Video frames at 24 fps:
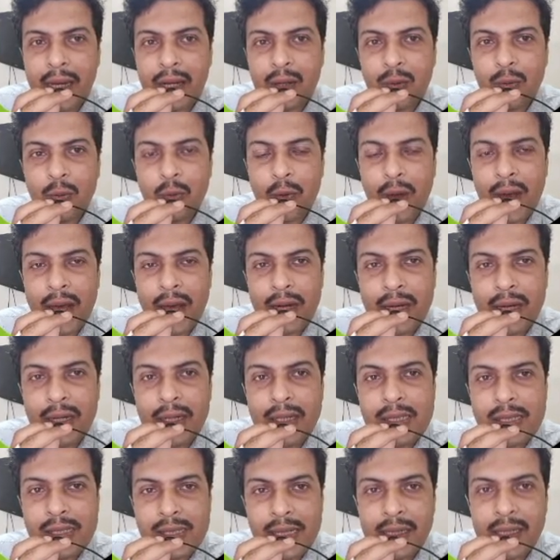and where
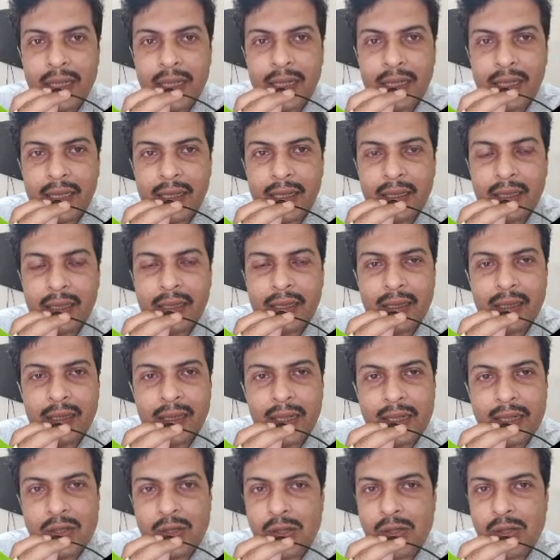it is centering,
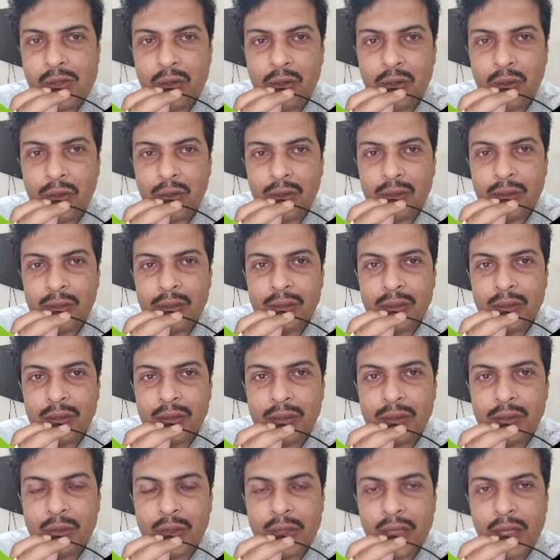that is also known.
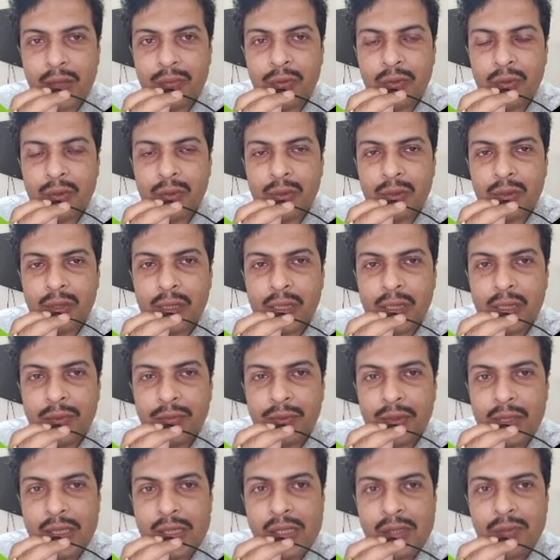So therefore,
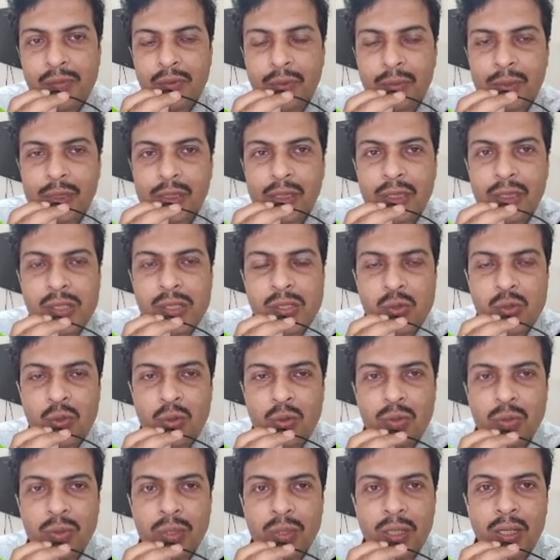if this information is
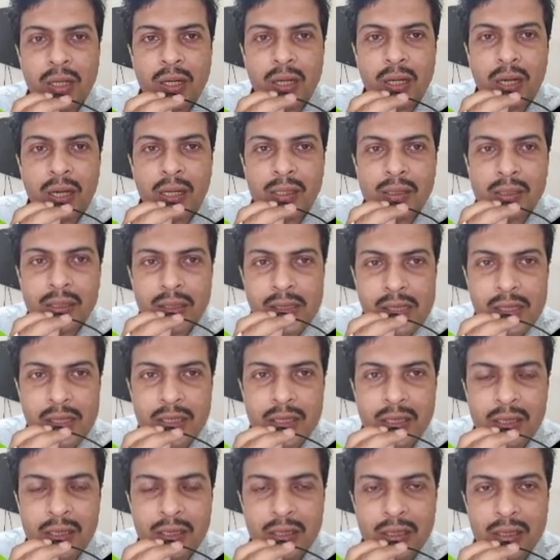known to the other
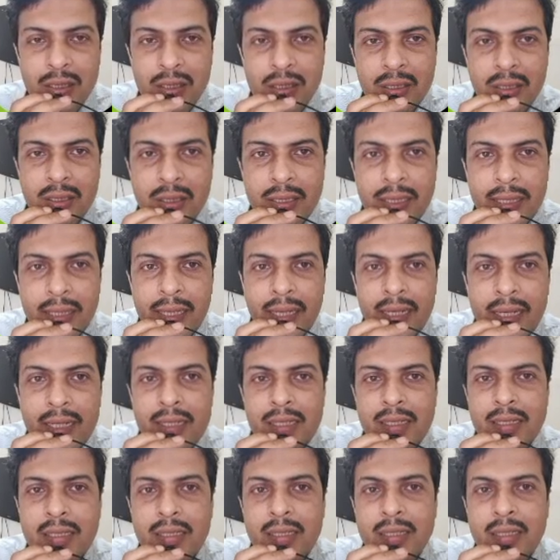station, they
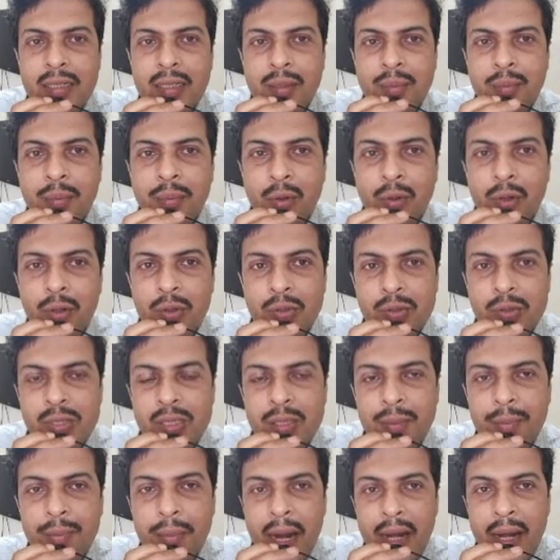can produce
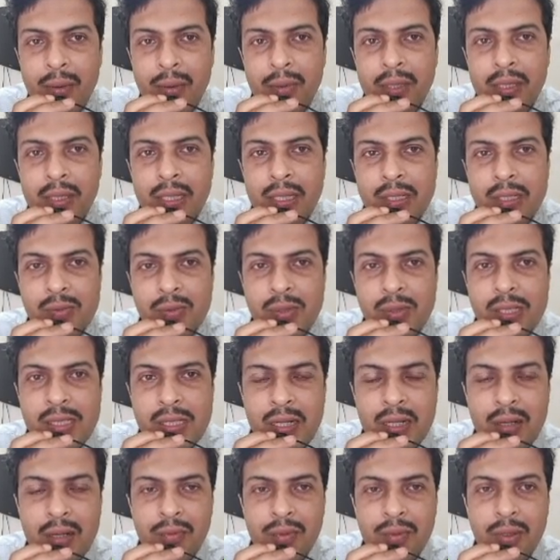the bandwidth as well
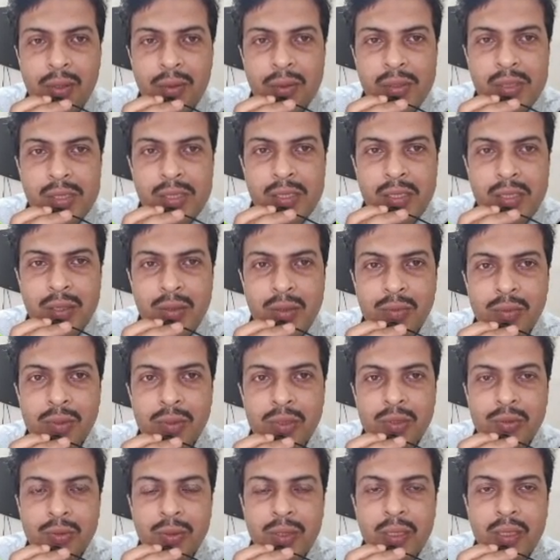as carrier frequency,
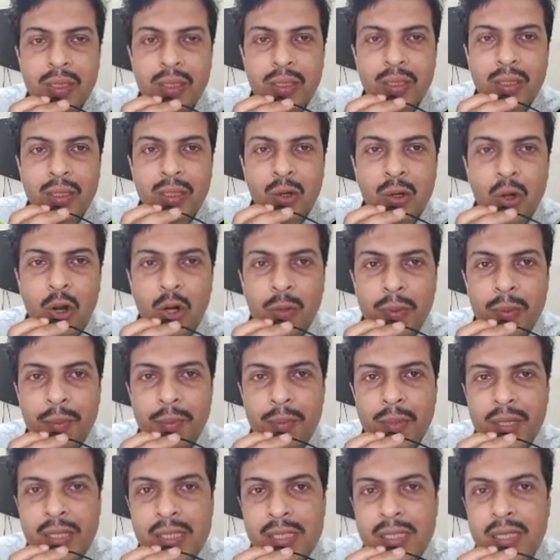which will not
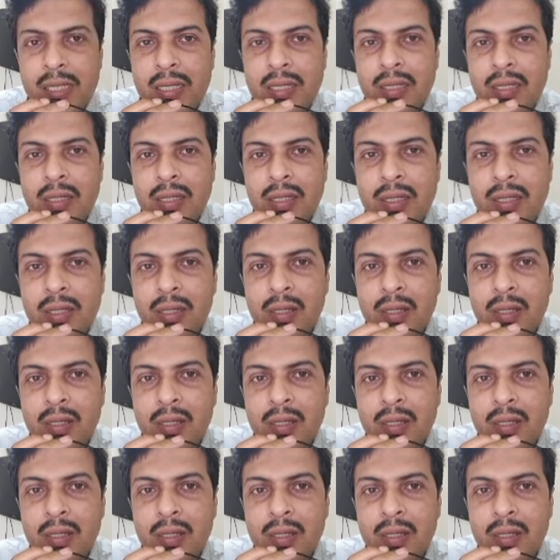be mixing